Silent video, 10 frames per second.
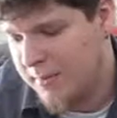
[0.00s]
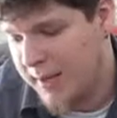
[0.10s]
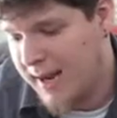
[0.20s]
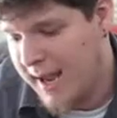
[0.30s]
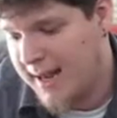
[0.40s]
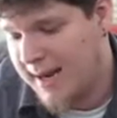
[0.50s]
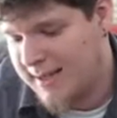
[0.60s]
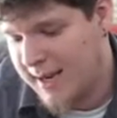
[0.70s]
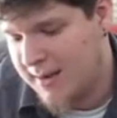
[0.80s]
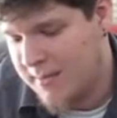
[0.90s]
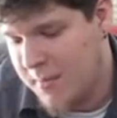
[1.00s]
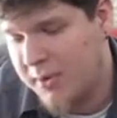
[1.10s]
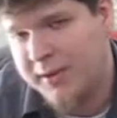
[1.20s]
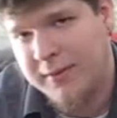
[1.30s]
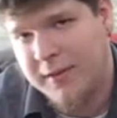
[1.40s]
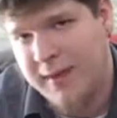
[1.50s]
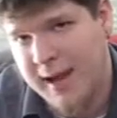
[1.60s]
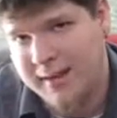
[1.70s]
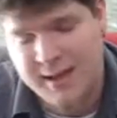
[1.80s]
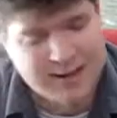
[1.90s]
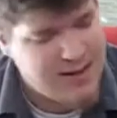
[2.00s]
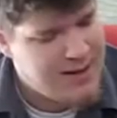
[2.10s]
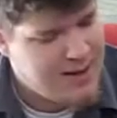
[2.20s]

But 8 out of 10, mostly for the fact that